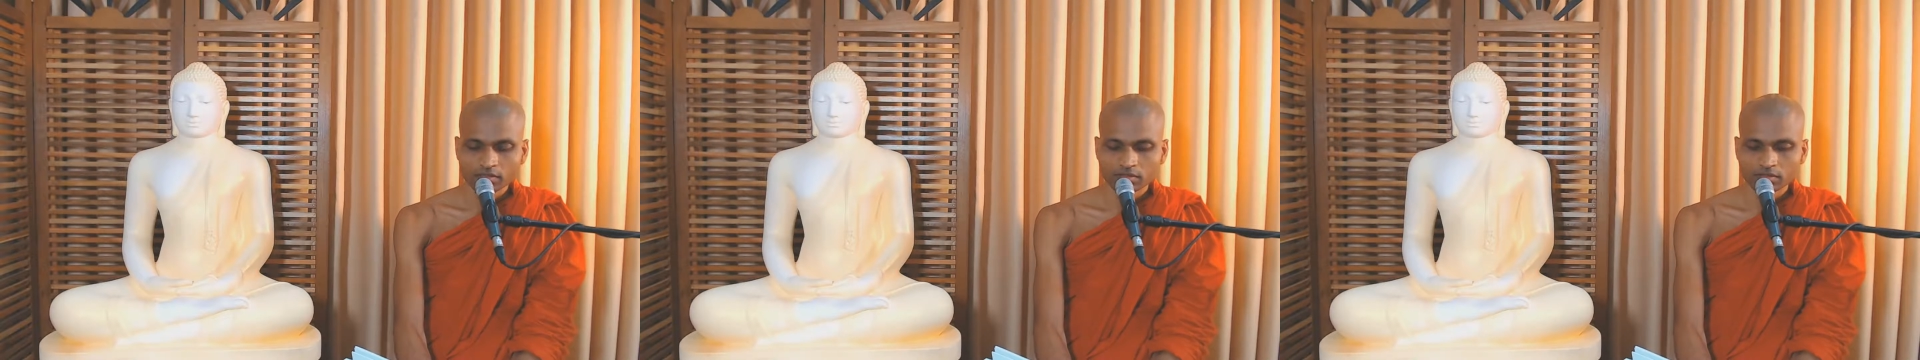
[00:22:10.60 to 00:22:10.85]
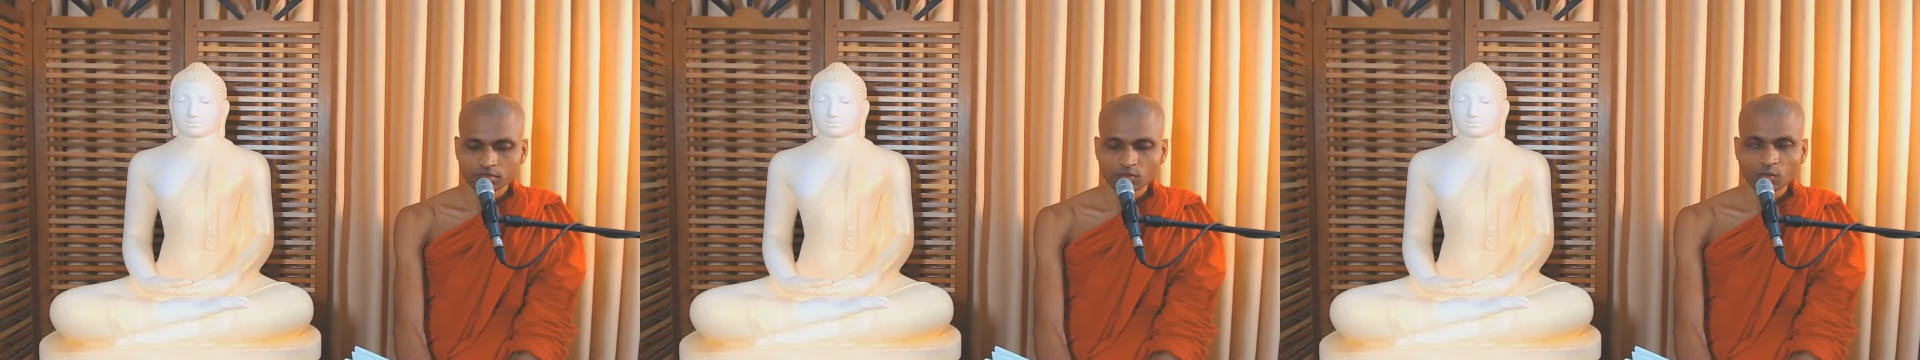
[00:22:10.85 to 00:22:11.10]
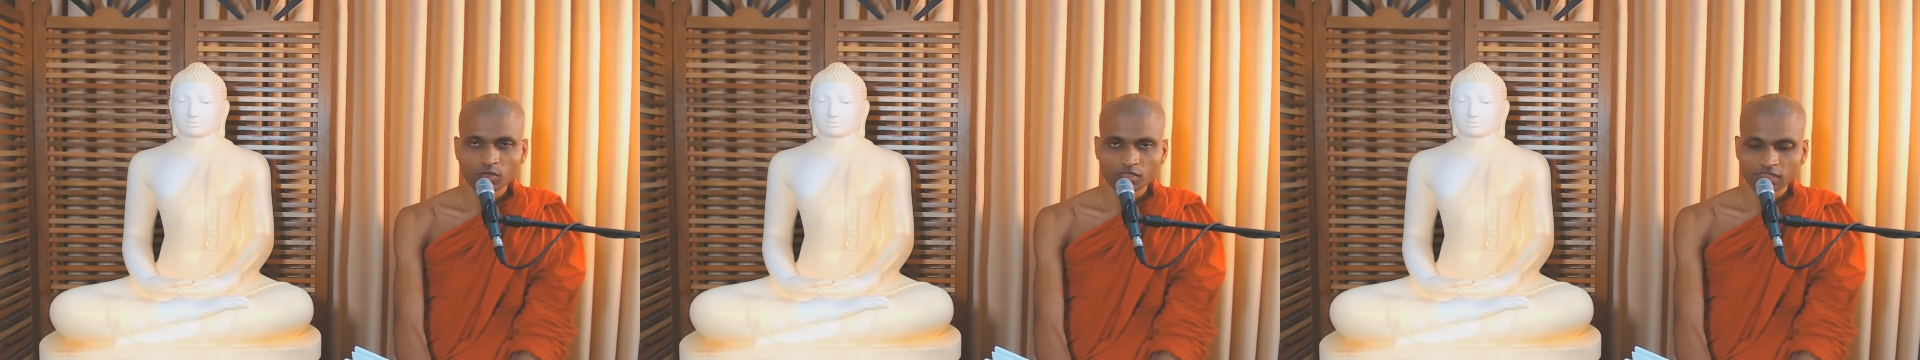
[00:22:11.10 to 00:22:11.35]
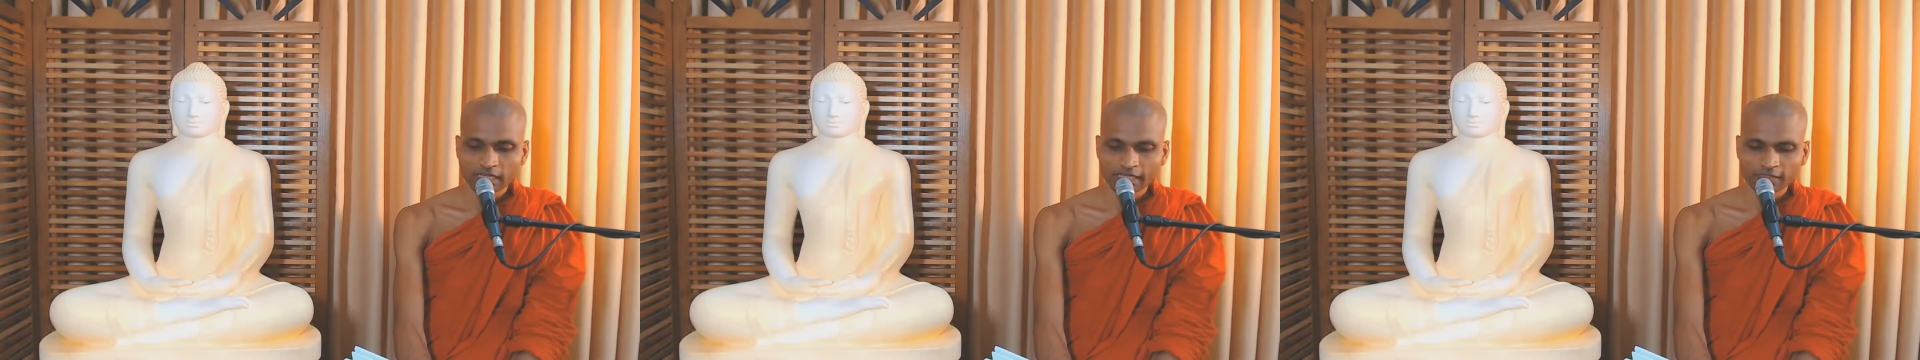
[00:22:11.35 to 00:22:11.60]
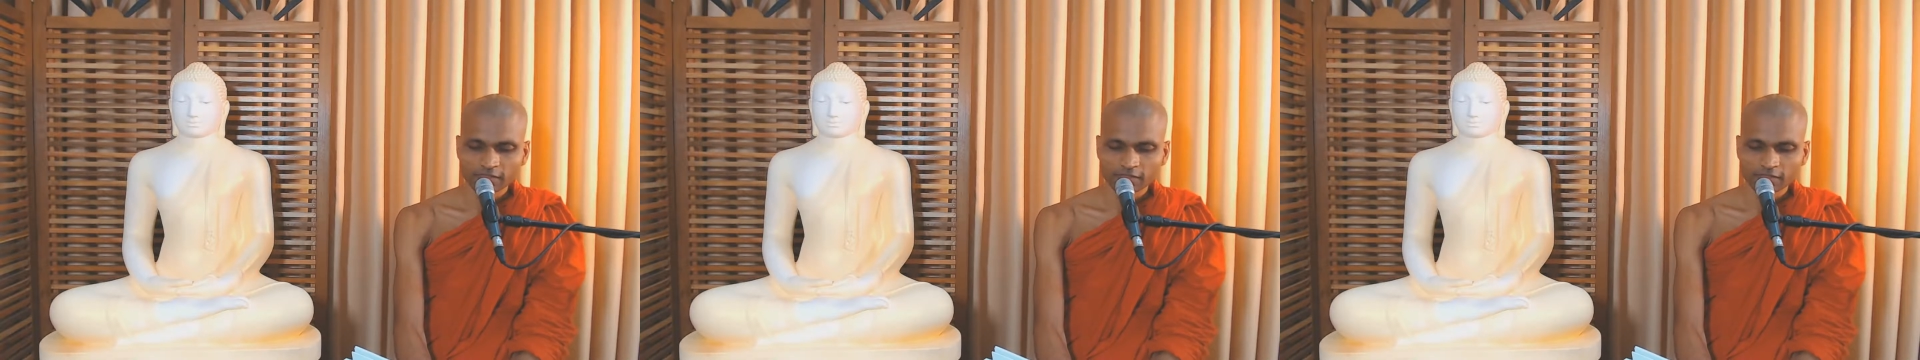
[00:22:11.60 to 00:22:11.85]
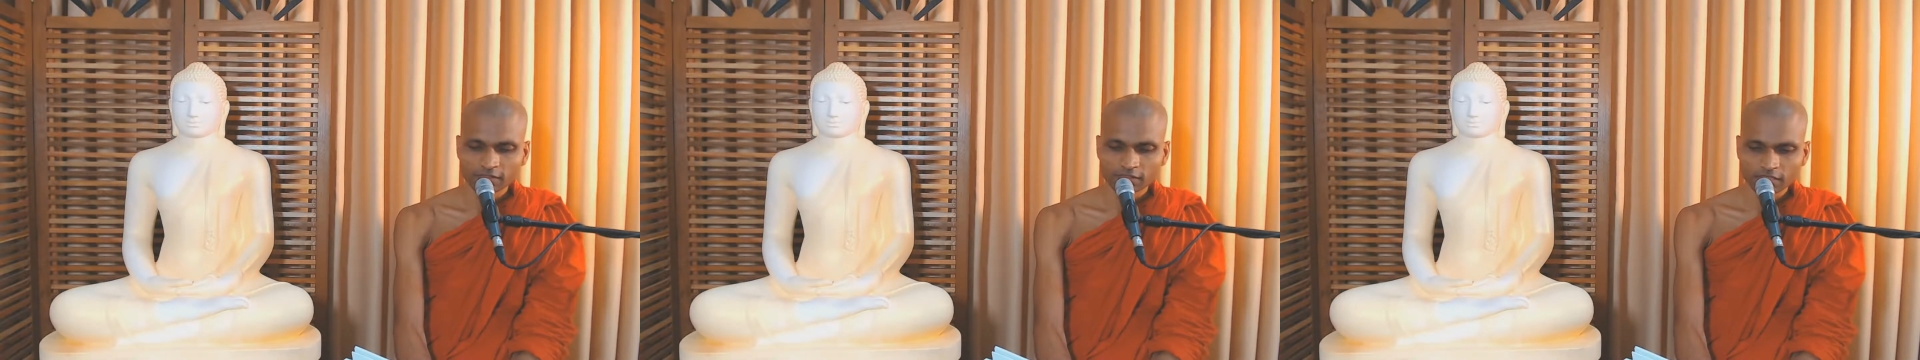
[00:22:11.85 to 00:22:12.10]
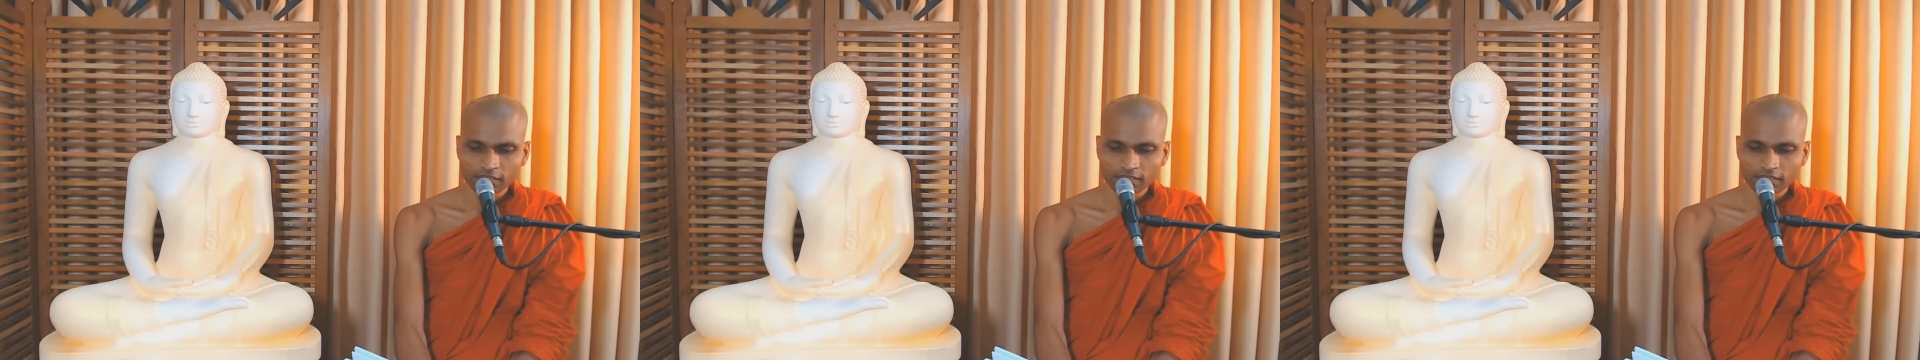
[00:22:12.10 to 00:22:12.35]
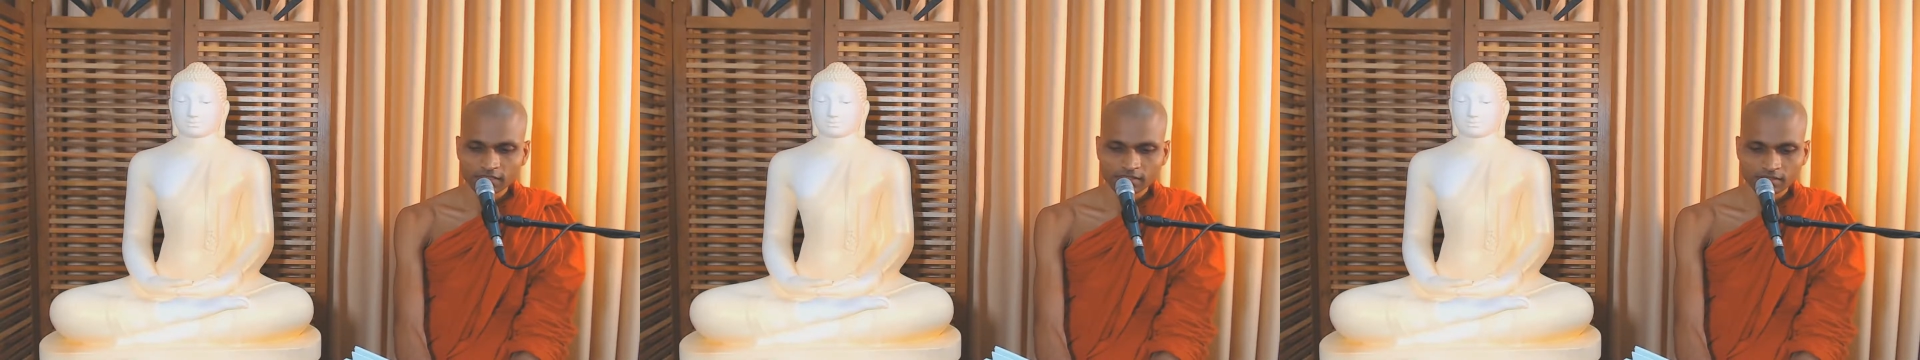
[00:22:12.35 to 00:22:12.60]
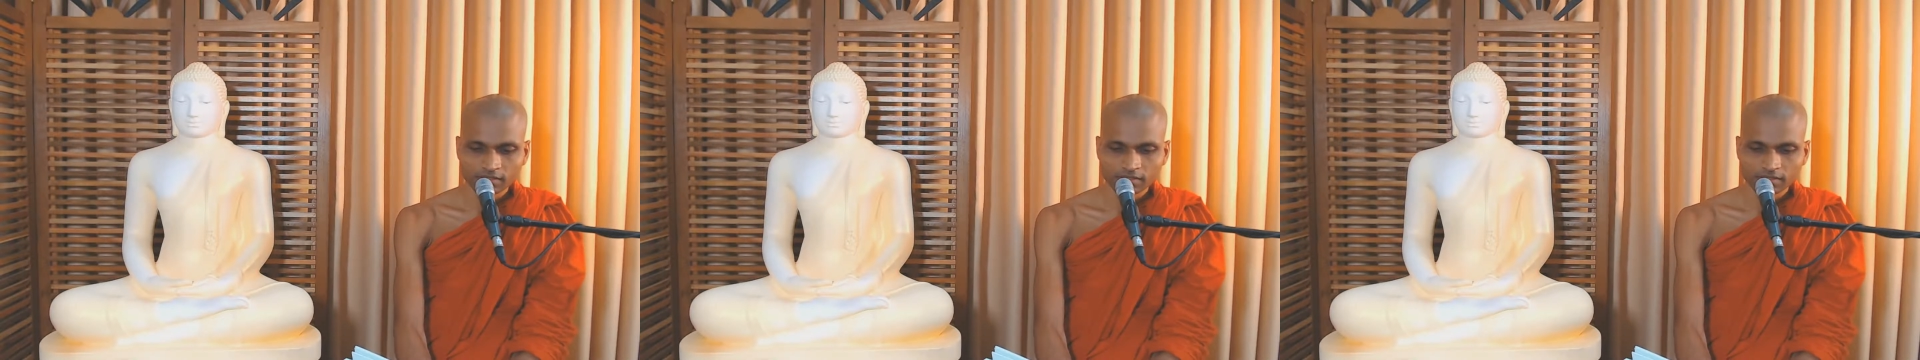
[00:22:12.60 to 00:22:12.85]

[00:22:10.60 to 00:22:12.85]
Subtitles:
to what extent